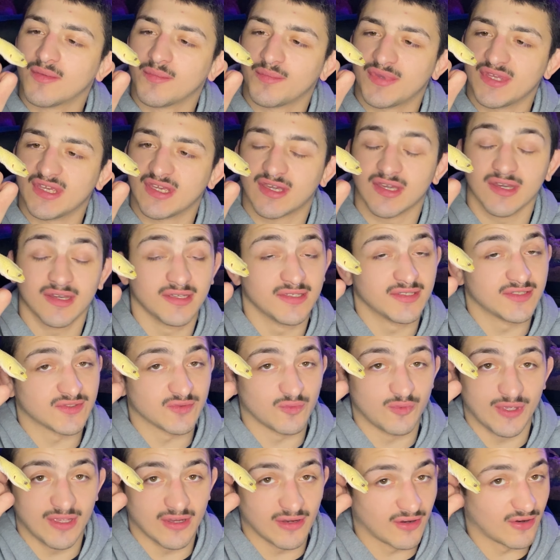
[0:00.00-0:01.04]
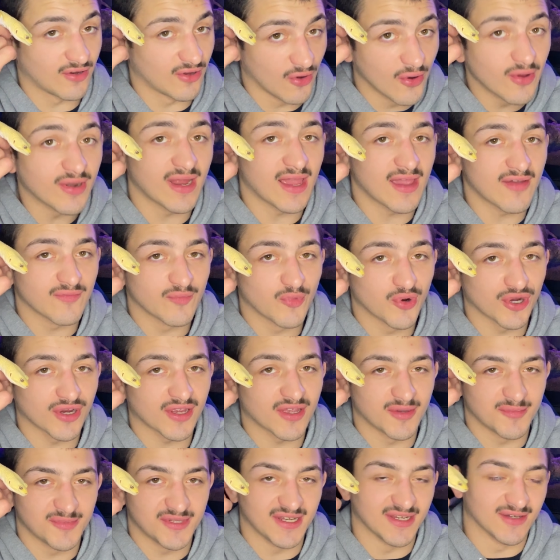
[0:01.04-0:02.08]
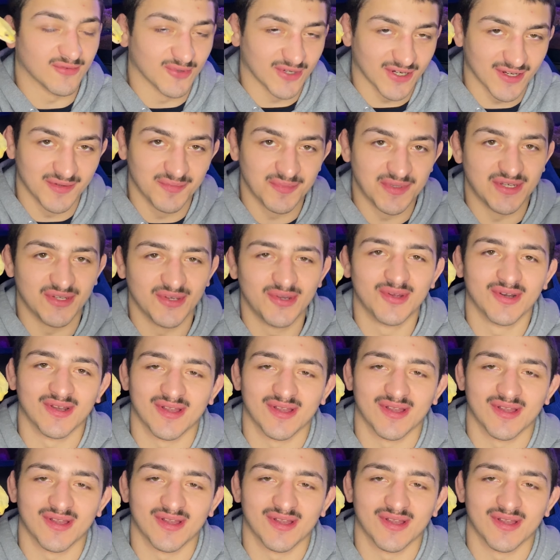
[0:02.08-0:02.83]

because we are going to have more coming in. We're going to be doing